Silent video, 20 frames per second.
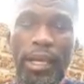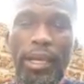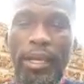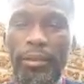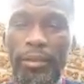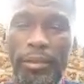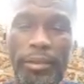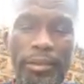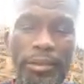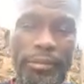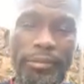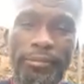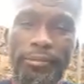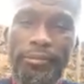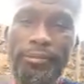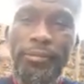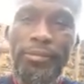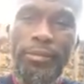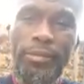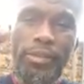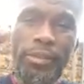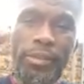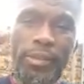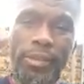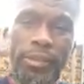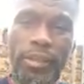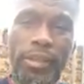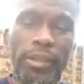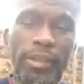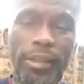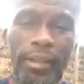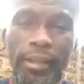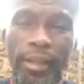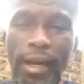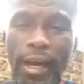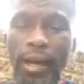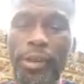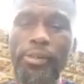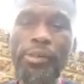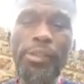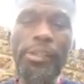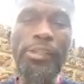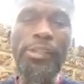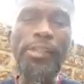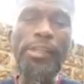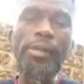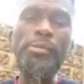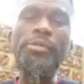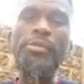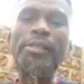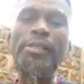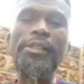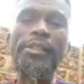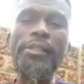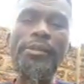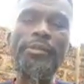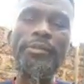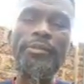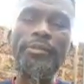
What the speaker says: allowance, and housing subsidy.